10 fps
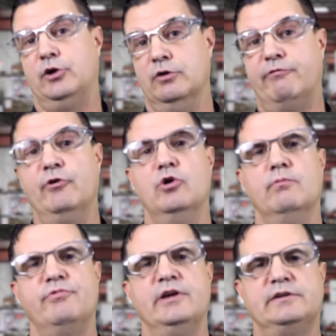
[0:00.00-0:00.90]
a good
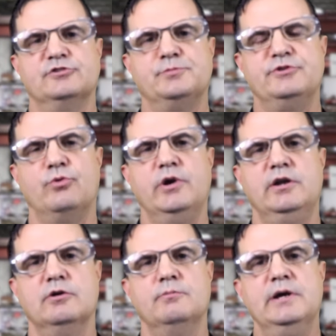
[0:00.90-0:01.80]
film thickness
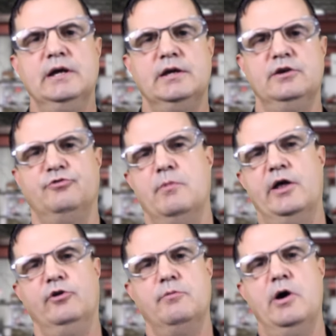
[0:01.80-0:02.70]
between them is
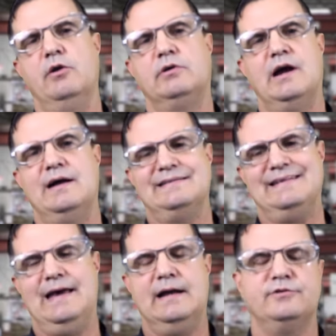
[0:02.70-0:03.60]
metal-to-metal
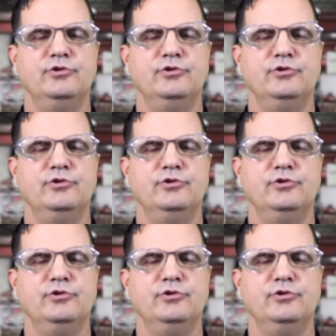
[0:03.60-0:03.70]
contact,